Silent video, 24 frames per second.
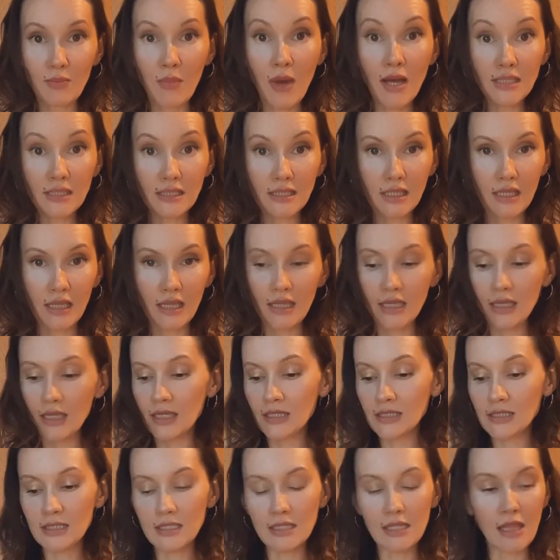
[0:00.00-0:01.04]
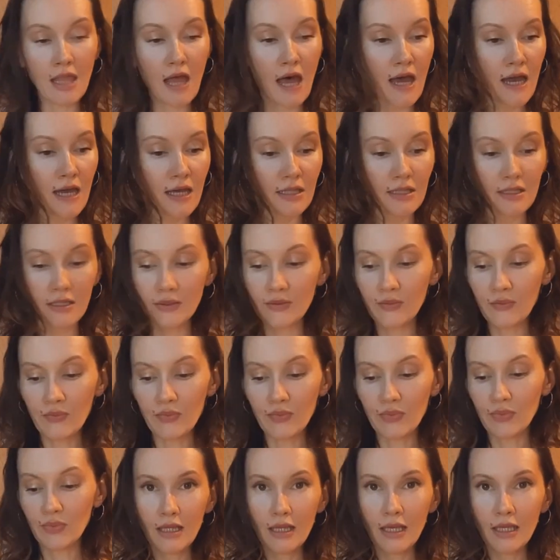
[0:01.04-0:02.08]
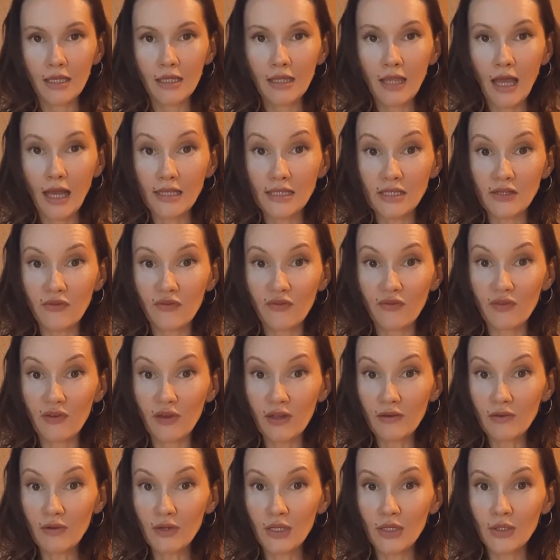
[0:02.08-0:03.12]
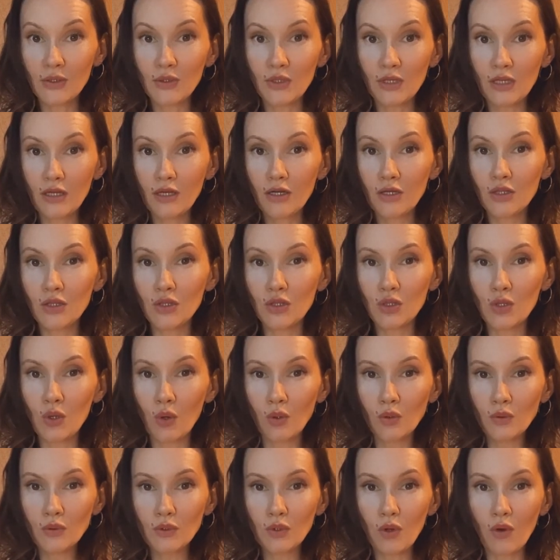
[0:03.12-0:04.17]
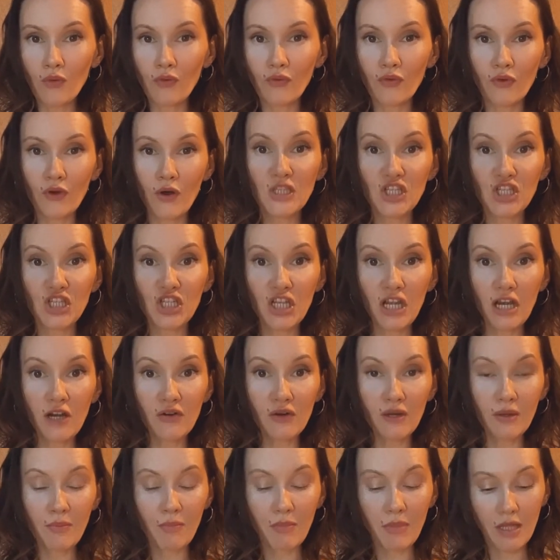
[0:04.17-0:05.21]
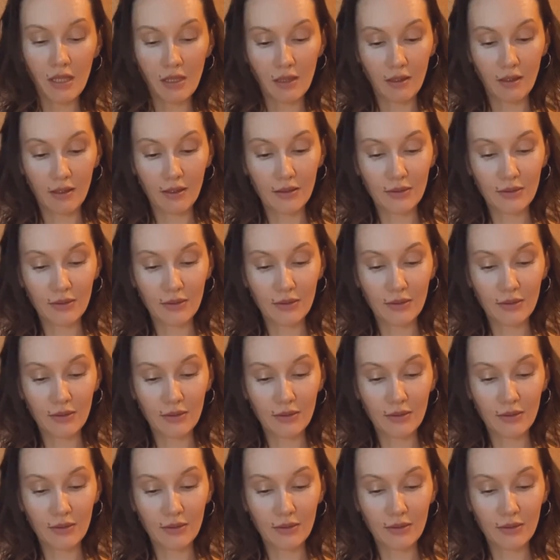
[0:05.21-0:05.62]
musky, it's light, and it has a very unique note of cherry milk.